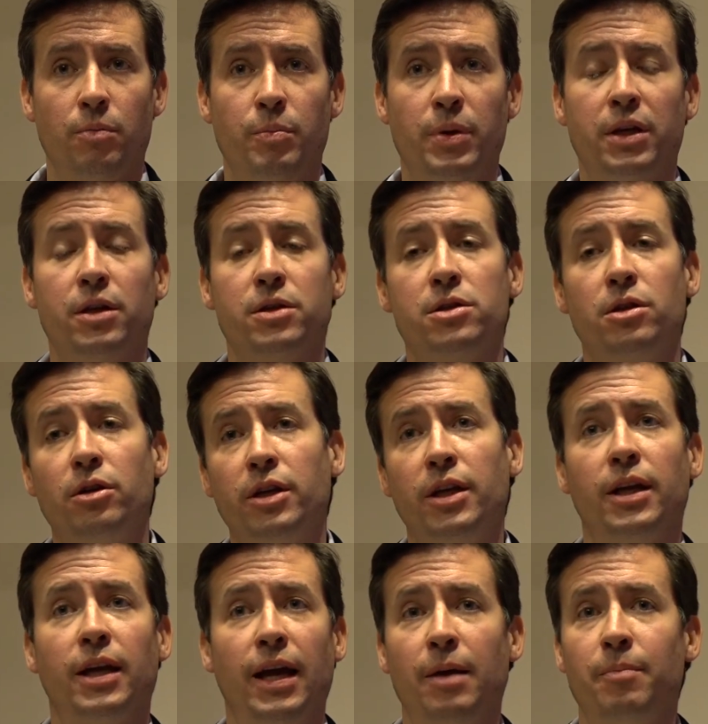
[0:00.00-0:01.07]
Because
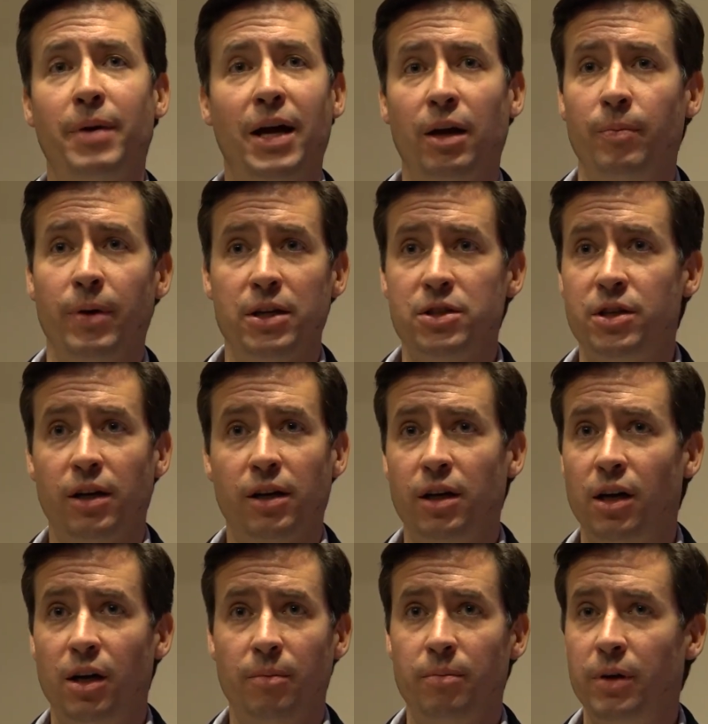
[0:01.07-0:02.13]
looking at
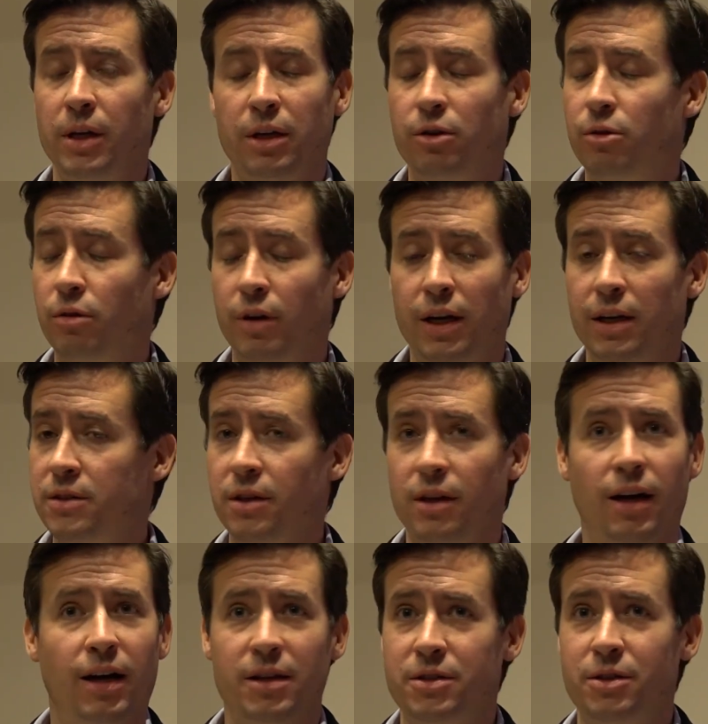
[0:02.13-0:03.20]
Backpage.com, it creates a
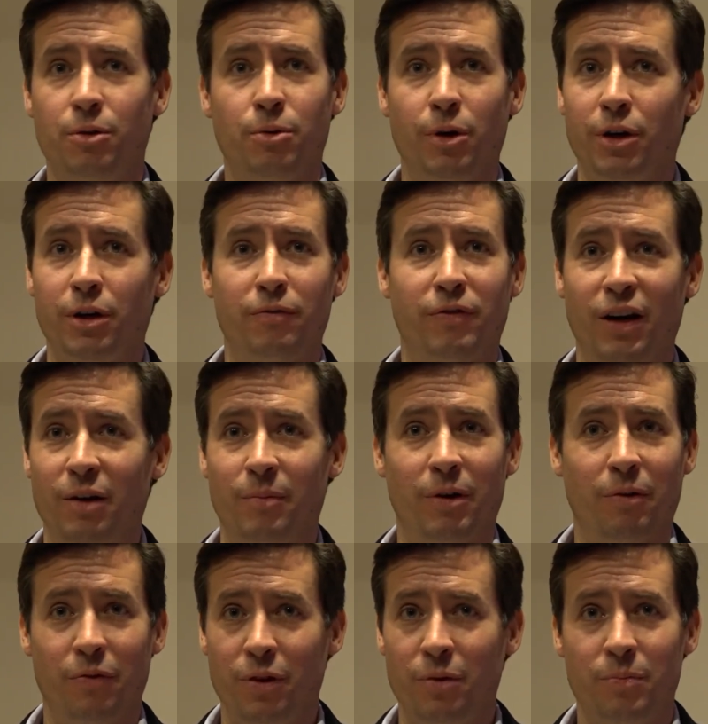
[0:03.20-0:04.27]
hostile work
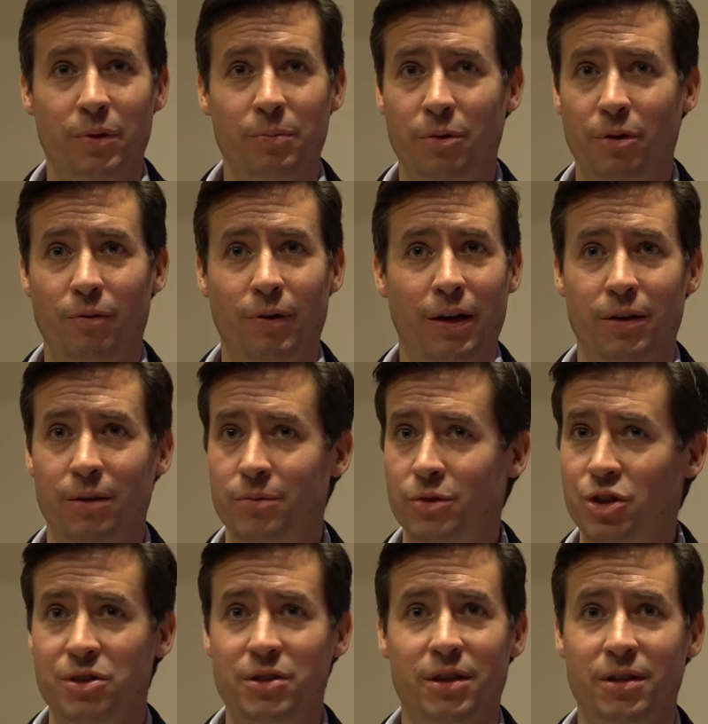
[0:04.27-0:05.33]
environment for the people around them,
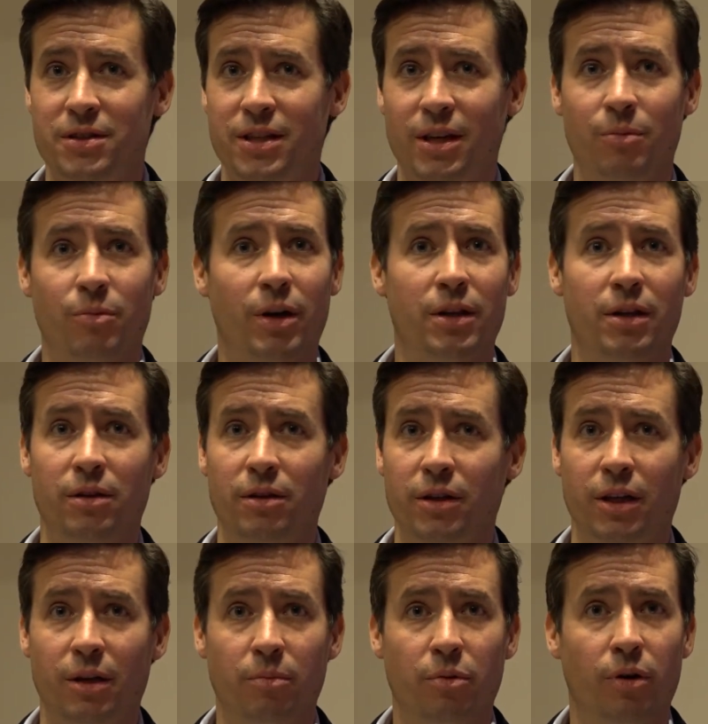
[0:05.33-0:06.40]
just in the same way that
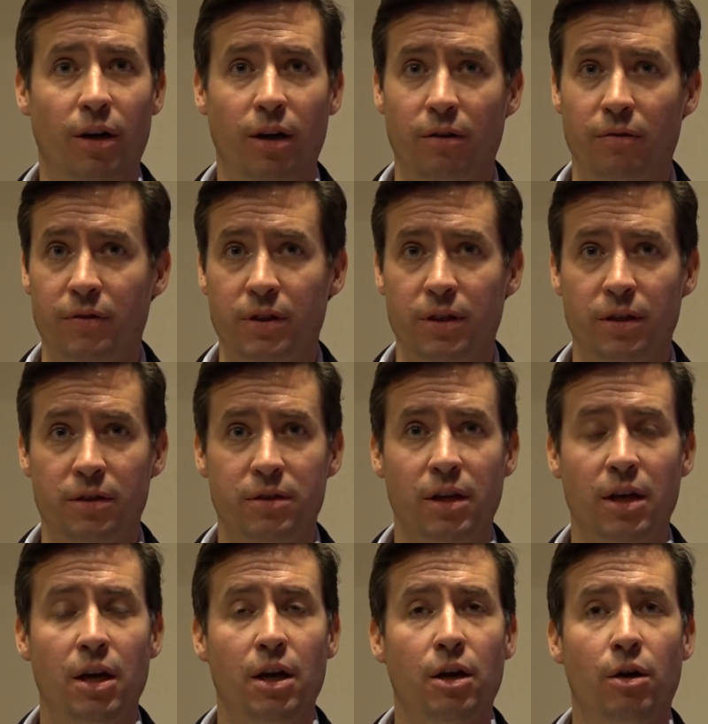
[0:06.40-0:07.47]
looking at pornography does,
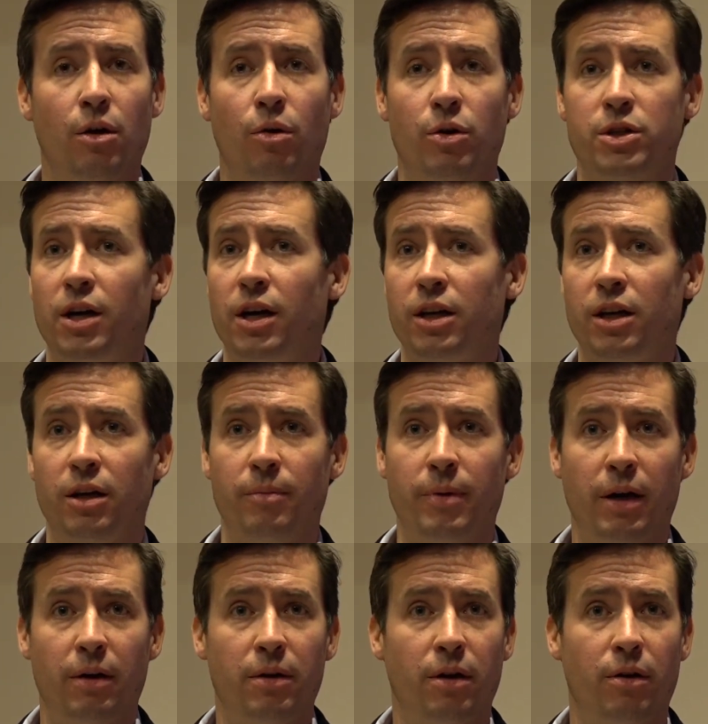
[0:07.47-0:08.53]
or talking
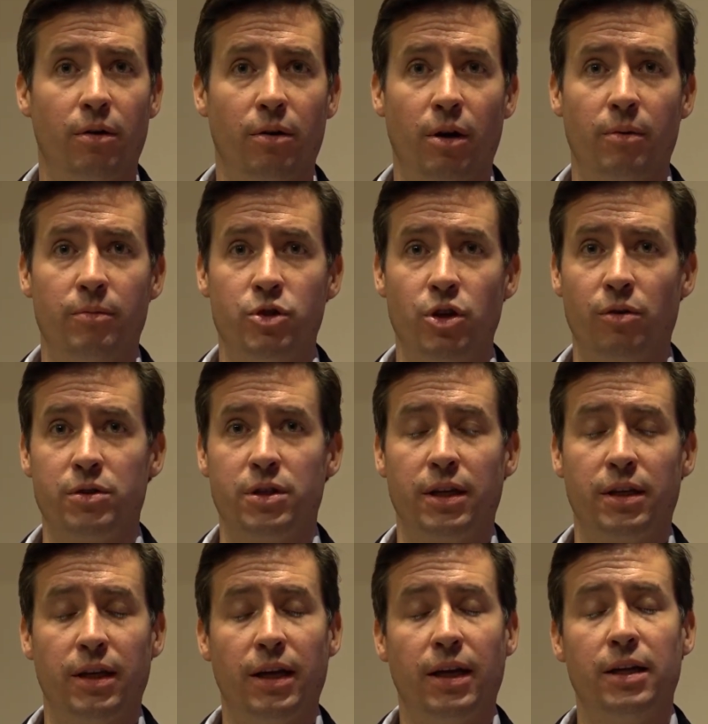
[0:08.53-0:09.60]
about jokes
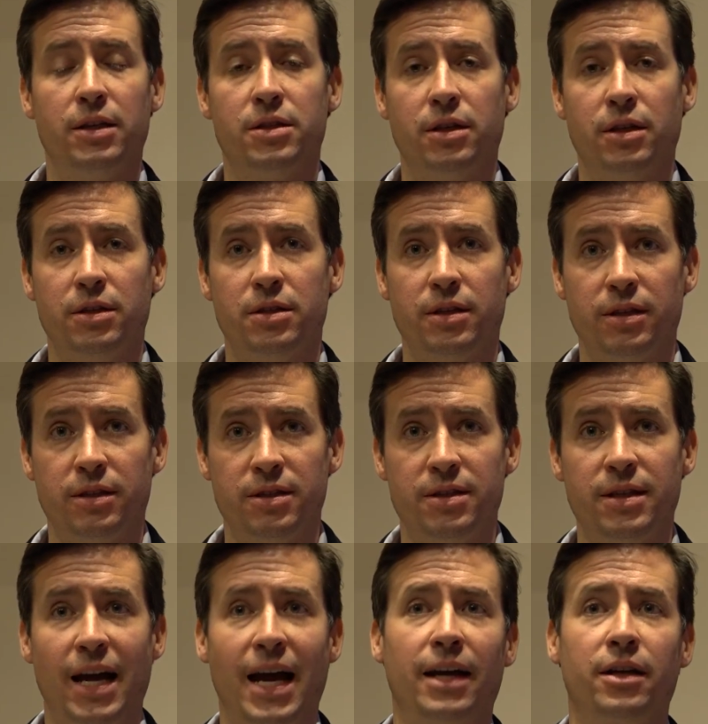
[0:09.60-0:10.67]
like that. It's
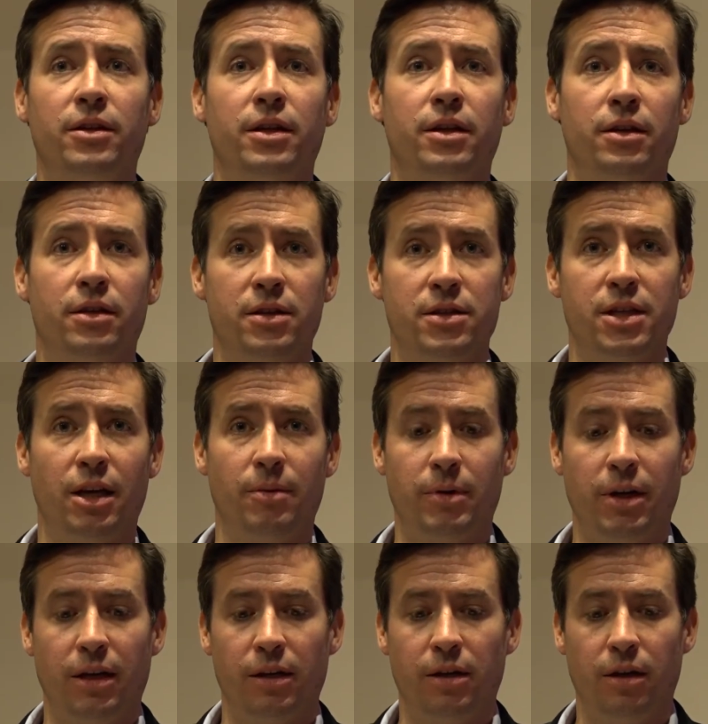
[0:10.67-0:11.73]
exactly the same
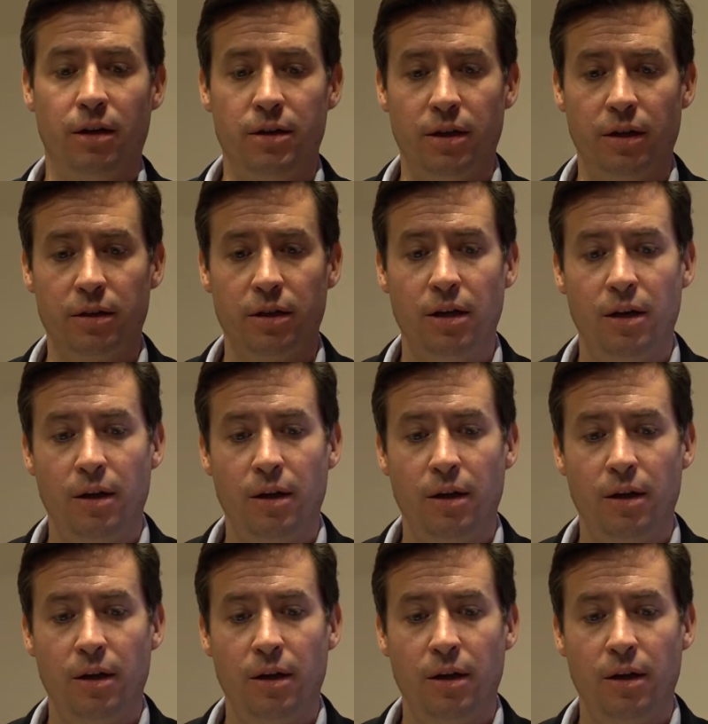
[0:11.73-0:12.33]
kind of conduct.